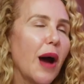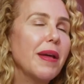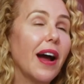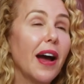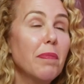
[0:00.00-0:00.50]
I
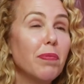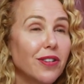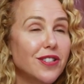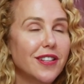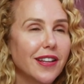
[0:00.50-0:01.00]
mean, I
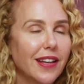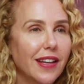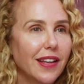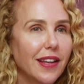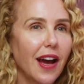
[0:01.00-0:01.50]

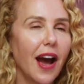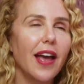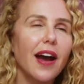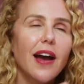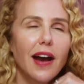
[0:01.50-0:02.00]
personally
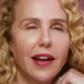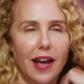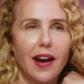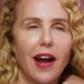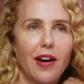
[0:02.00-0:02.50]
I
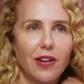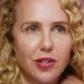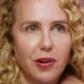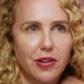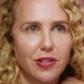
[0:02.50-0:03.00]
again, I
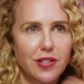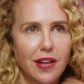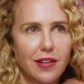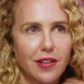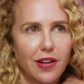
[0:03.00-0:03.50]
also
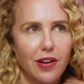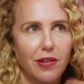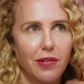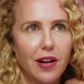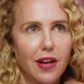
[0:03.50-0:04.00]
understand, you
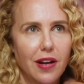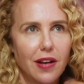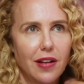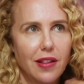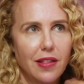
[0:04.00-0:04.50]
know,
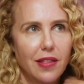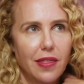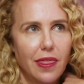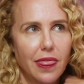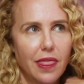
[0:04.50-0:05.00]

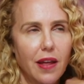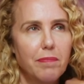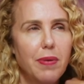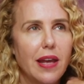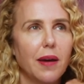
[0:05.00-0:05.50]

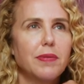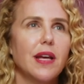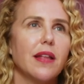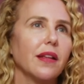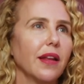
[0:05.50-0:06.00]
being
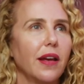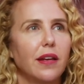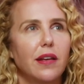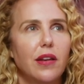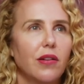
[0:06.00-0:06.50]
upset that
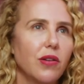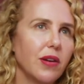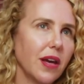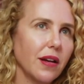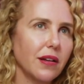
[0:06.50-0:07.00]
like you know you
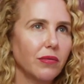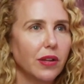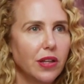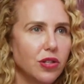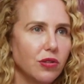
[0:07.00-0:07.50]
can't
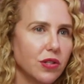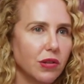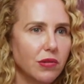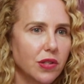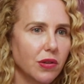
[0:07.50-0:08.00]
really shoot
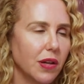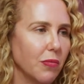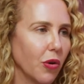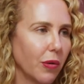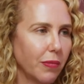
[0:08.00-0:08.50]
so and so
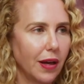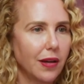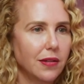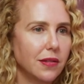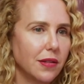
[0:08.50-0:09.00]
anymore
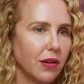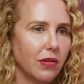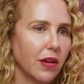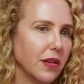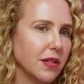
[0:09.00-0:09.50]
because you know
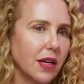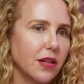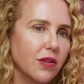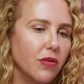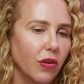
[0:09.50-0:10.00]
they
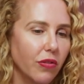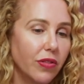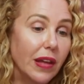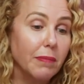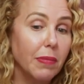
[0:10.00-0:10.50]
decided to do their own
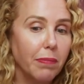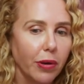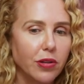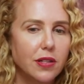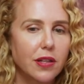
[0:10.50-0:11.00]
thing but
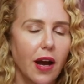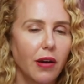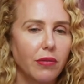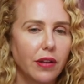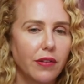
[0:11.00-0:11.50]
personally
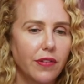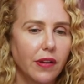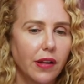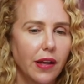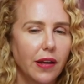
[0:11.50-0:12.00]
i really
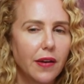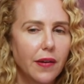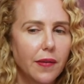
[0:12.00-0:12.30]
feel like